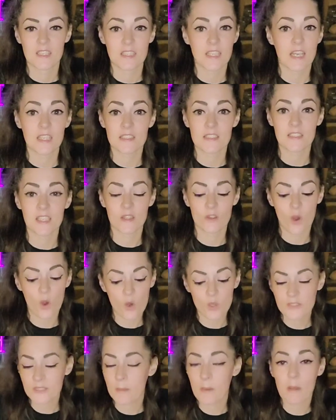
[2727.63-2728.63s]
Yes, and the
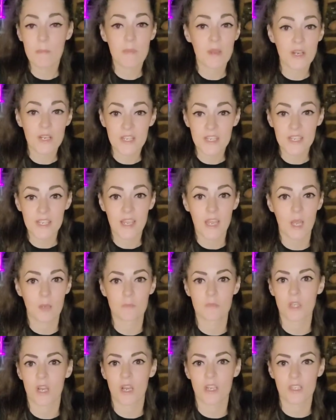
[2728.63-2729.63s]
whole time I'm burying it,
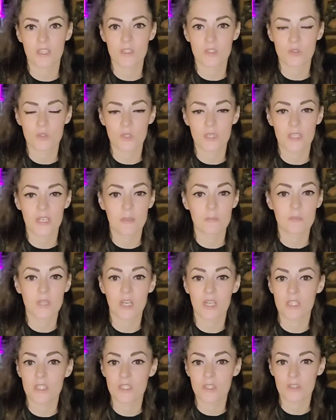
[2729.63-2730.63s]
I'm talking to it, I'm
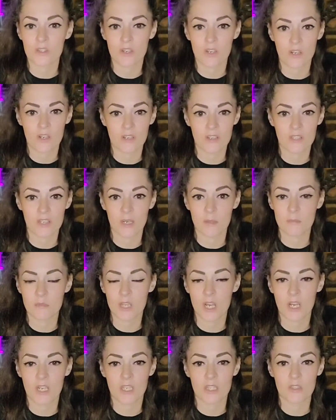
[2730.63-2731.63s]
talking to the earth, and I'm
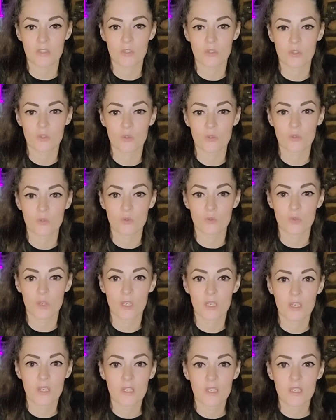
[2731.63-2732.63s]
talking
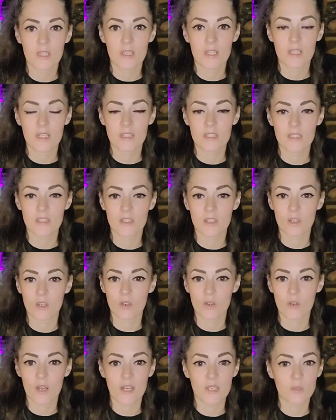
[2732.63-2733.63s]
to, you
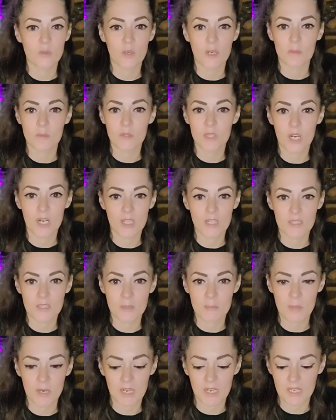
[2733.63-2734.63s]
know, anyone I'm calling
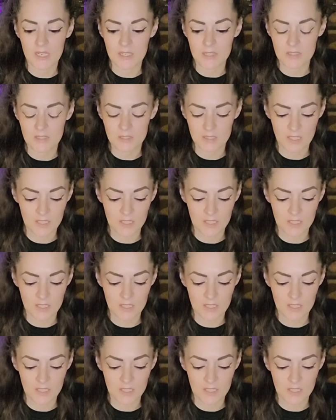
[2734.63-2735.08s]
upon.